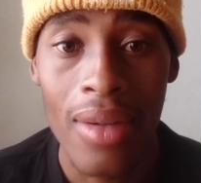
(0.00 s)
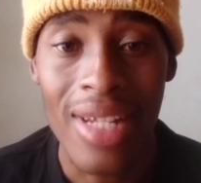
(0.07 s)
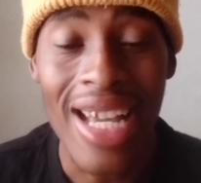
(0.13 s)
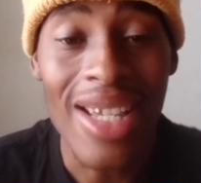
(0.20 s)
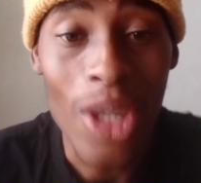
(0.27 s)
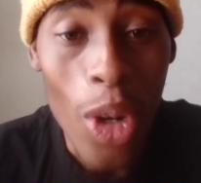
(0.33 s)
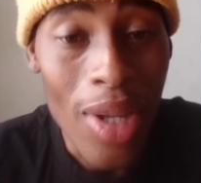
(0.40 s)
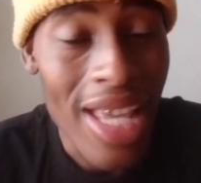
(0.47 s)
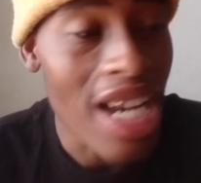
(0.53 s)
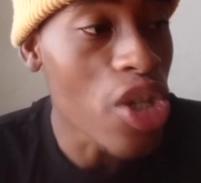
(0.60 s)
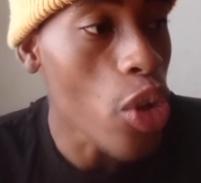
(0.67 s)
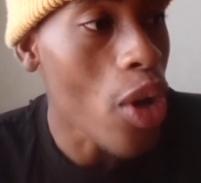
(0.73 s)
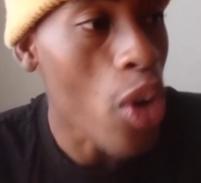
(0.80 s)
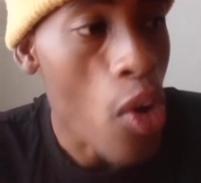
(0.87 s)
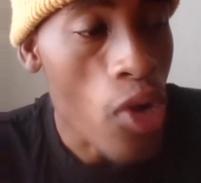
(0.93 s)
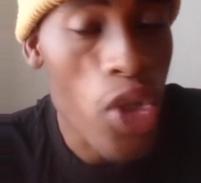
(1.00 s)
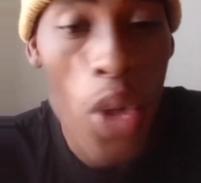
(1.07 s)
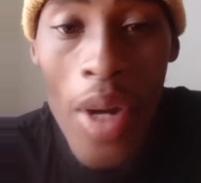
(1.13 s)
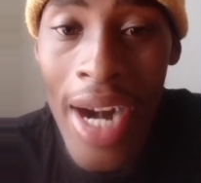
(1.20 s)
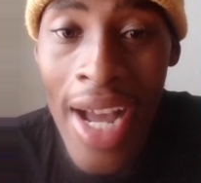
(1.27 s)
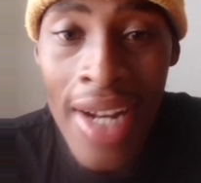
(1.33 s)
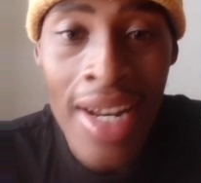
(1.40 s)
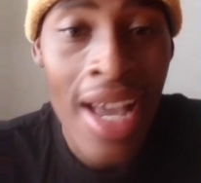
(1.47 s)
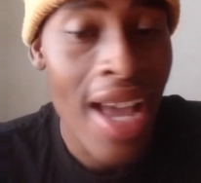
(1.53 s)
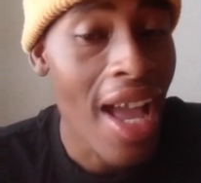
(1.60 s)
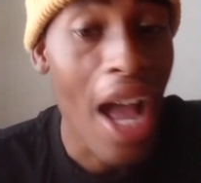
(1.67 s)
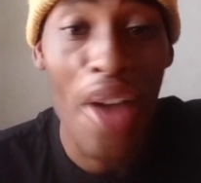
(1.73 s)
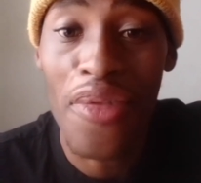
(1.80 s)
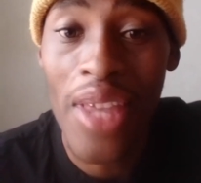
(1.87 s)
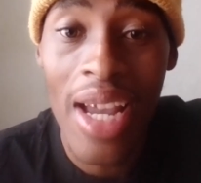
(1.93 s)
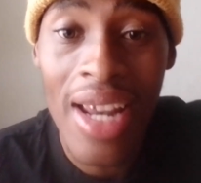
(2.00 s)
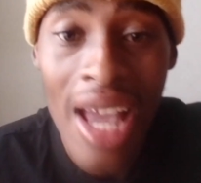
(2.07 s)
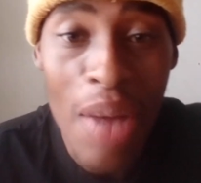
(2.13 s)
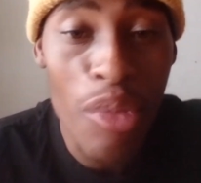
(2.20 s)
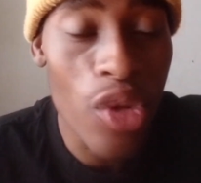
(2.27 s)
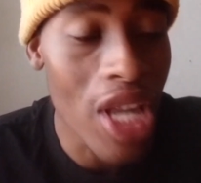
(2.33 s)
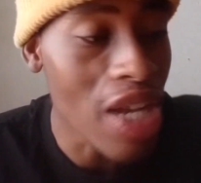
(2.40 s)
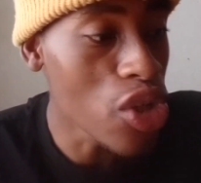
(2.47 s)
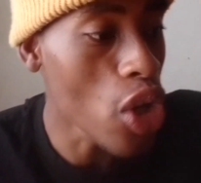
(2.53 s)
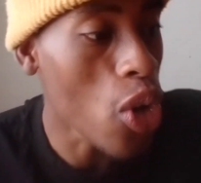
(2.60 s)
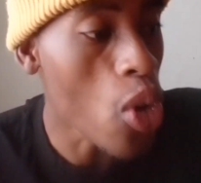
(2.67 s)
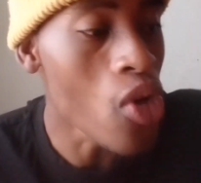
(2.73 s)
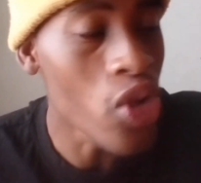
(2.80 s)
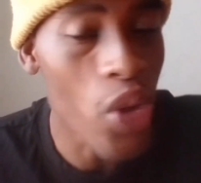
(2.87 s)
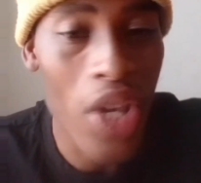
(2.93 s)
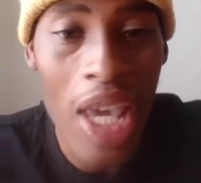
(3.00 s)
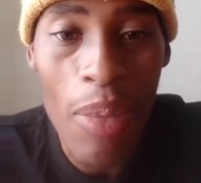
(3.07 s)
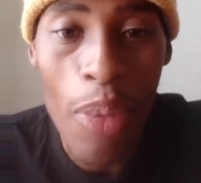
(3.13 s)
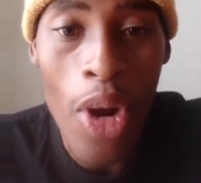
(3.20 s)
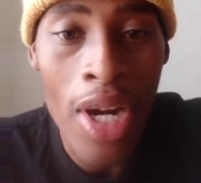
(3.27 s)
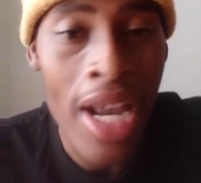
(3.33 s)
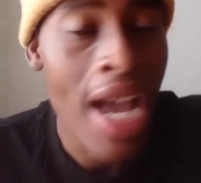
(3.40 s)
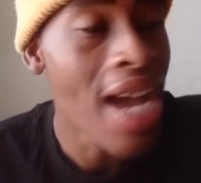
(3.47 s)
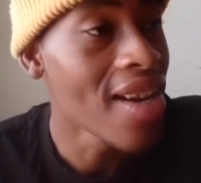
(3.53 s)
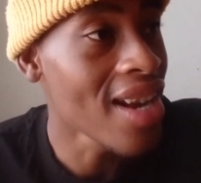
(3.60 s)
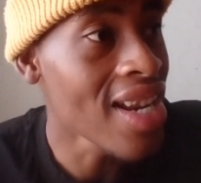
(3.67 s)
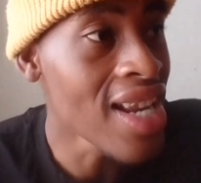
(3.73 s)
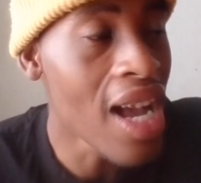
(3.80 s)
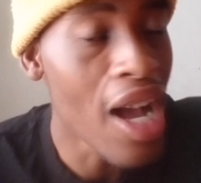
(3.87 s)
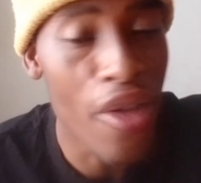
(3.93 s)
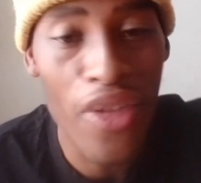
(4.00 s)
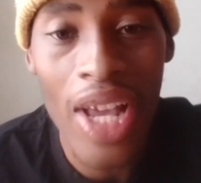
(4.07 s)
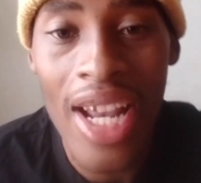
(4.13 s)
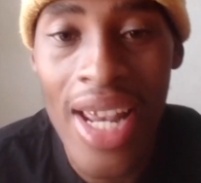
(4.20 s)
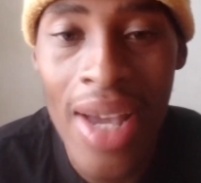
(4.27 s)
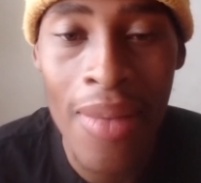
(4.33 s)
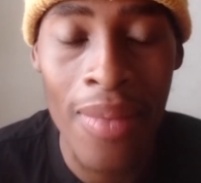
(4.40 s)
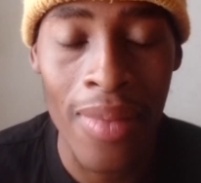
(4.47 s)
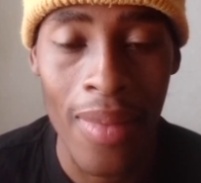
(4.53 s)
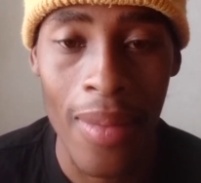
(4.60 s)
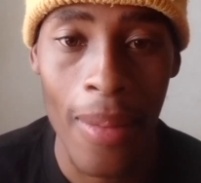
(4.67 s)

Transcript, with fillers: They thought that you were going to run after them, that you were going to keep on running after them.